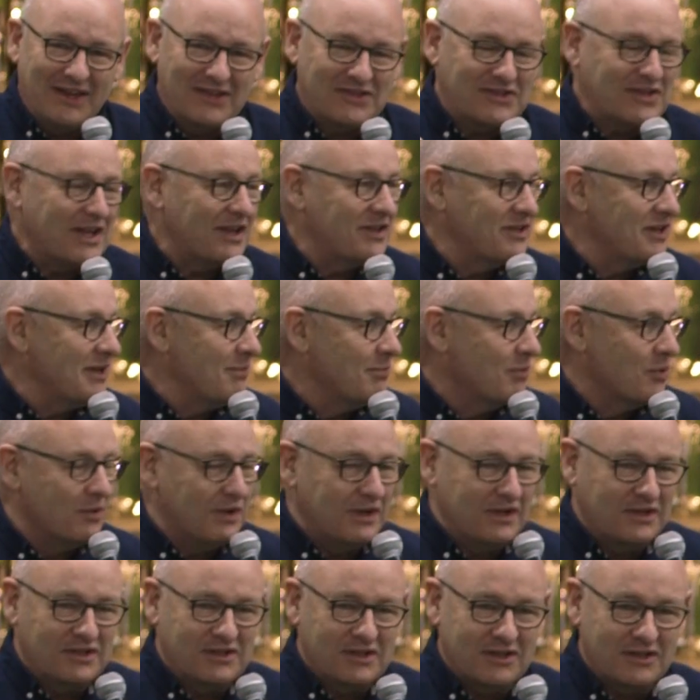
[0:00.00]
Sunday
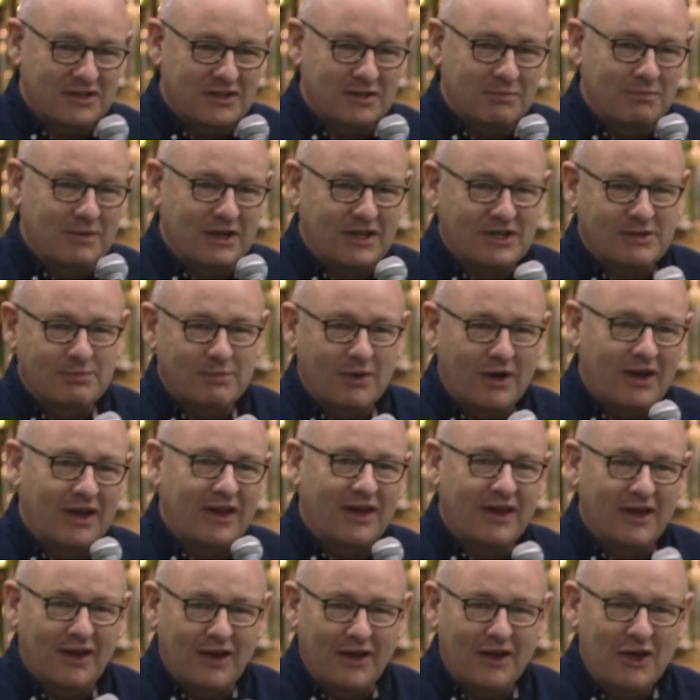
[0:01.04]
morning, to mix
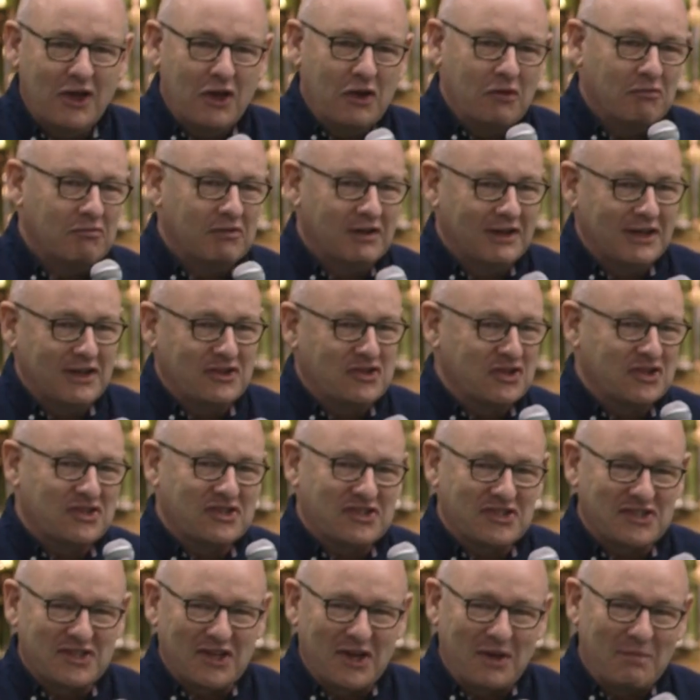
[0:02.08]
my
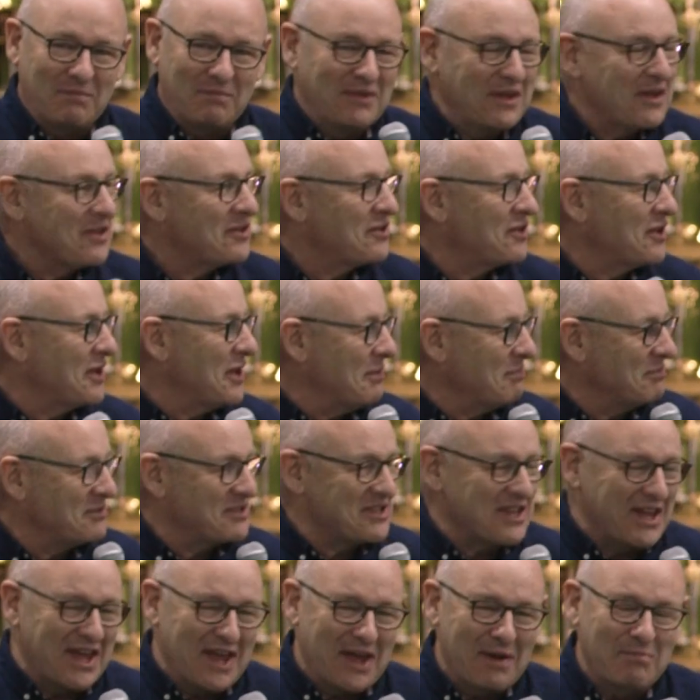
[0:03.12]
religious
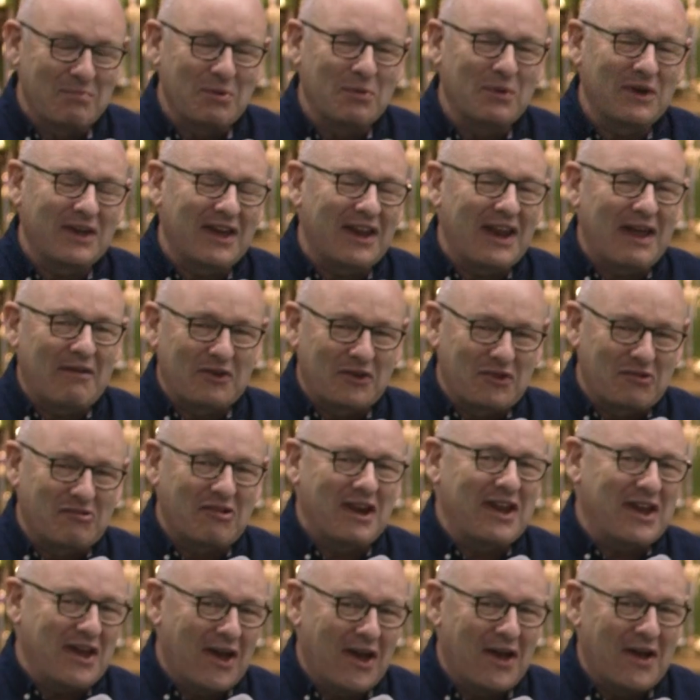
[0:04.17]
themes there. But we're going to have a
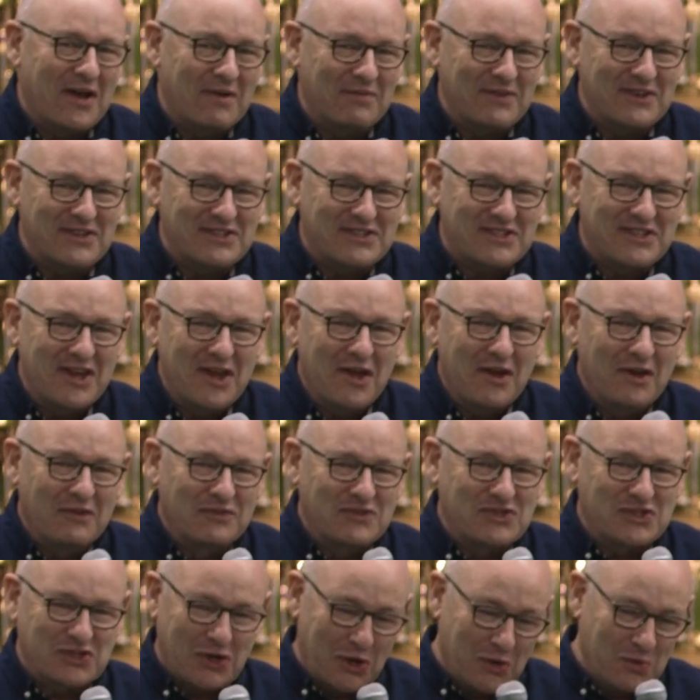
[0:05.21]
great harvest
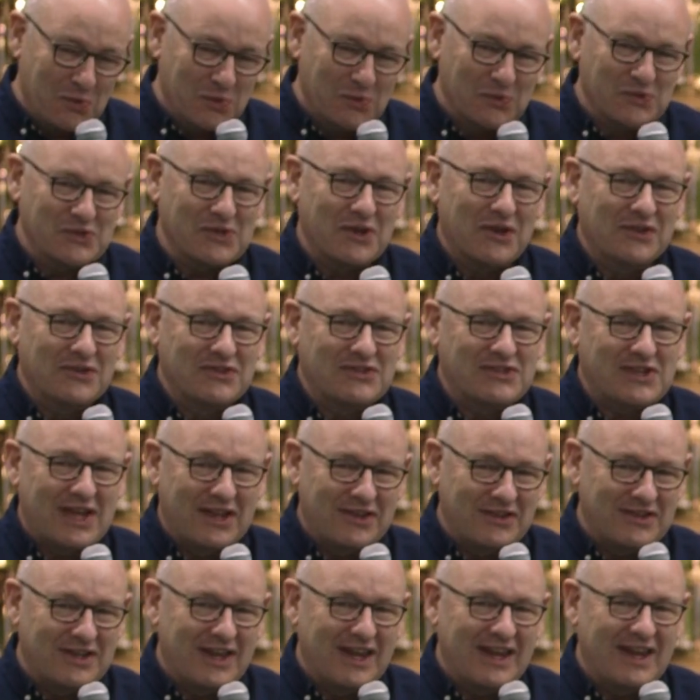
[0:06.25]
of souls on
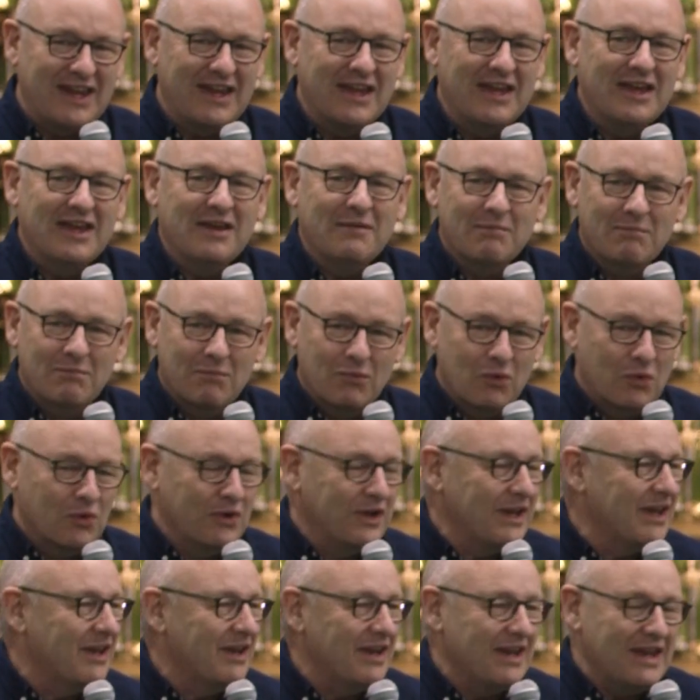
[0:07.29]
Sunday
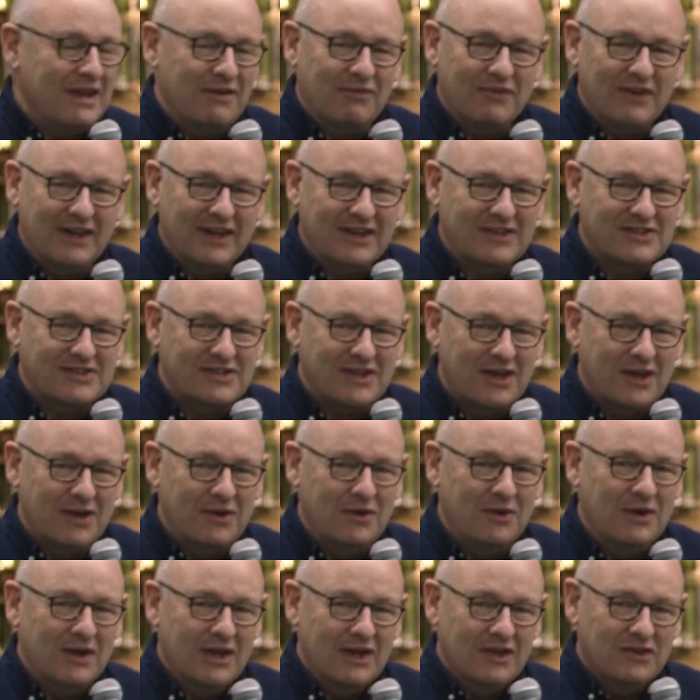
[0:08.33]
morning and evening.
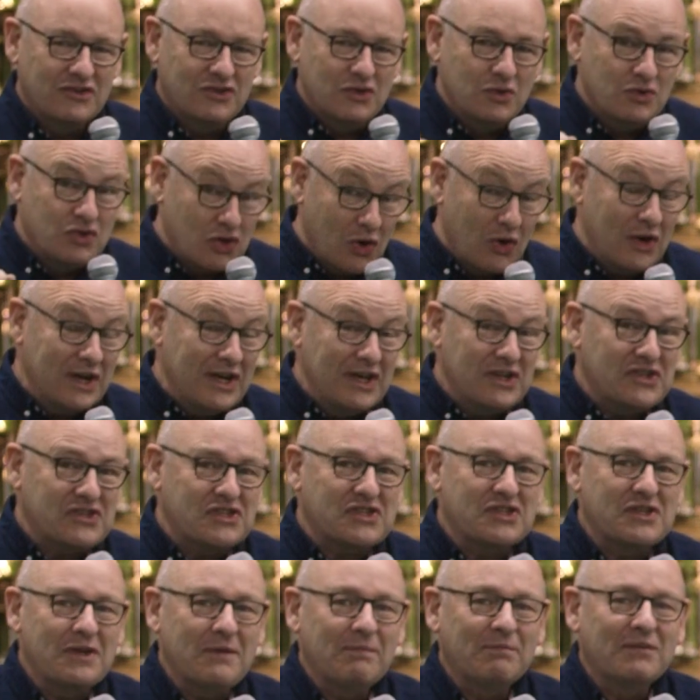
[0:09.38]
So do join
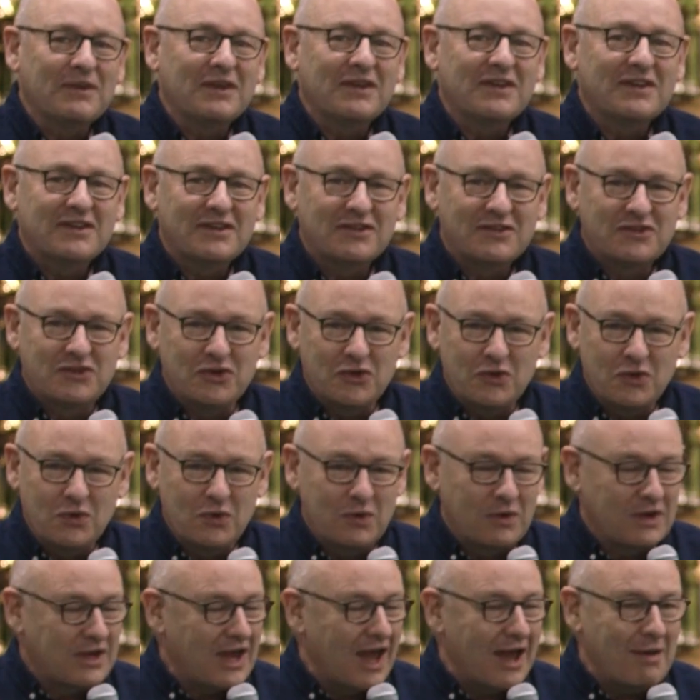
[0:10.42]
us,
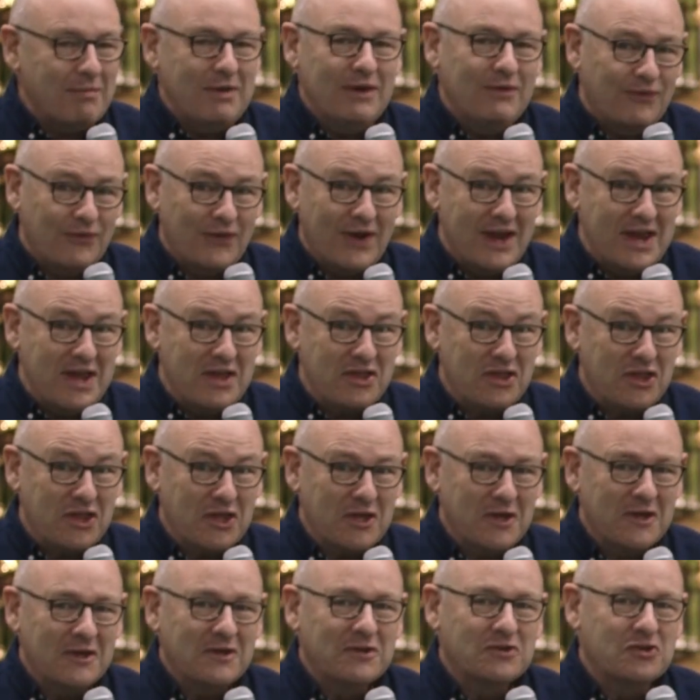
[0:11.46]
do come in
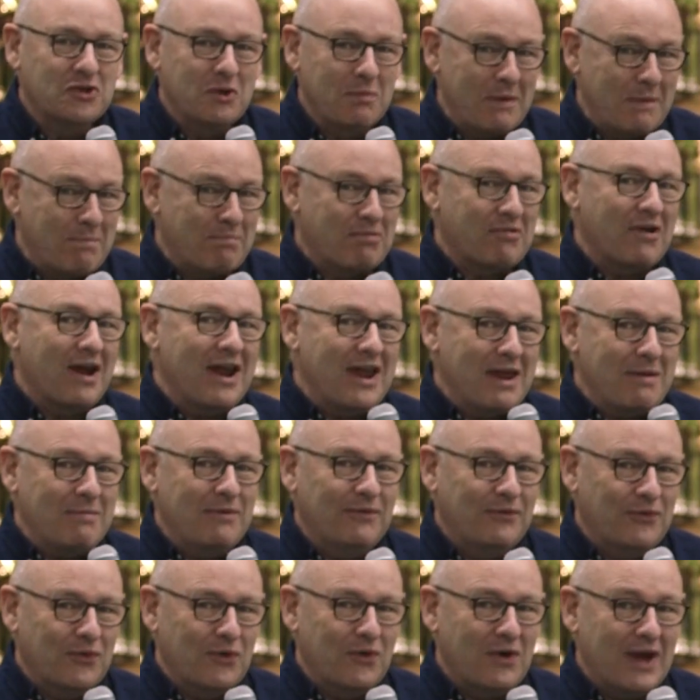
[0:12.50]
faith, do be praying
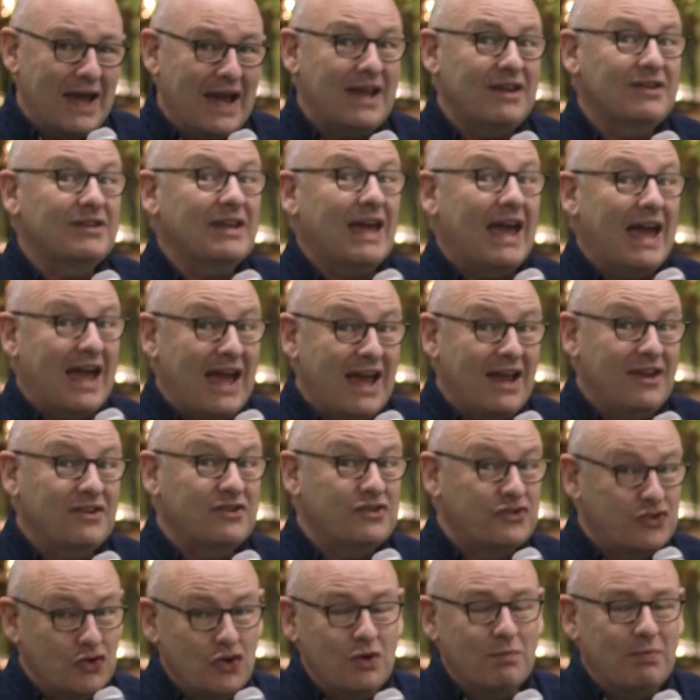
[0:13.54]
beforehand,
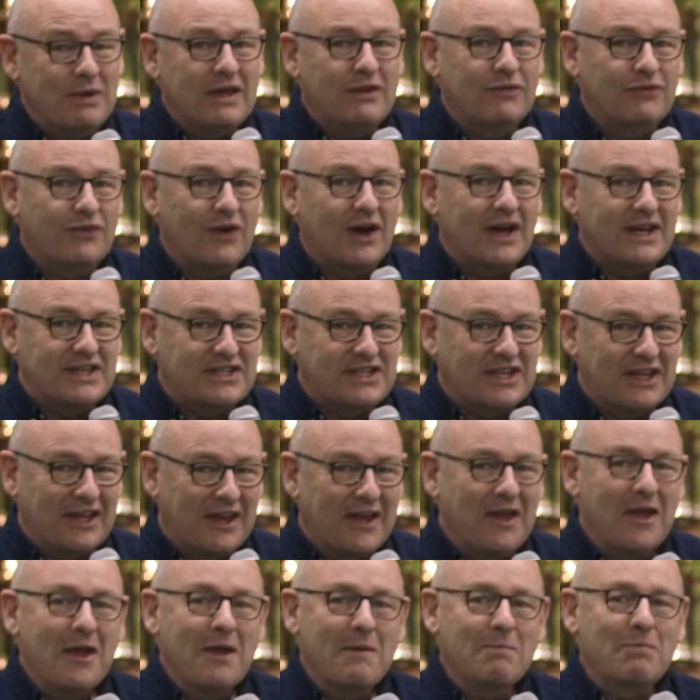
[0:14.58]
and do be
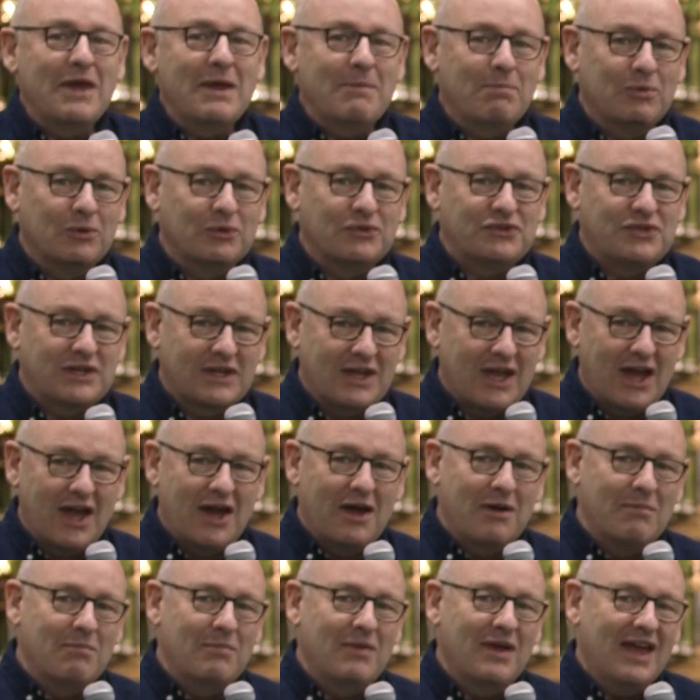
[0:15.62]
inviting people to
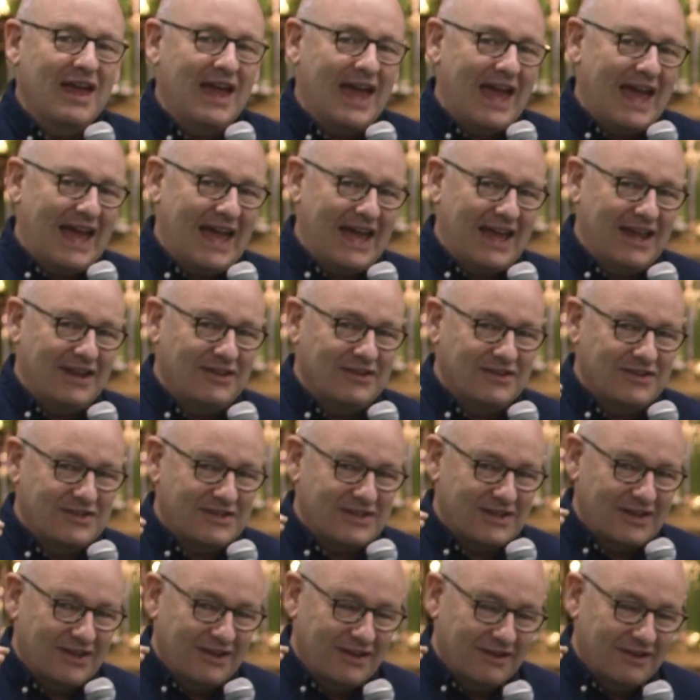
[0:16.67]
come and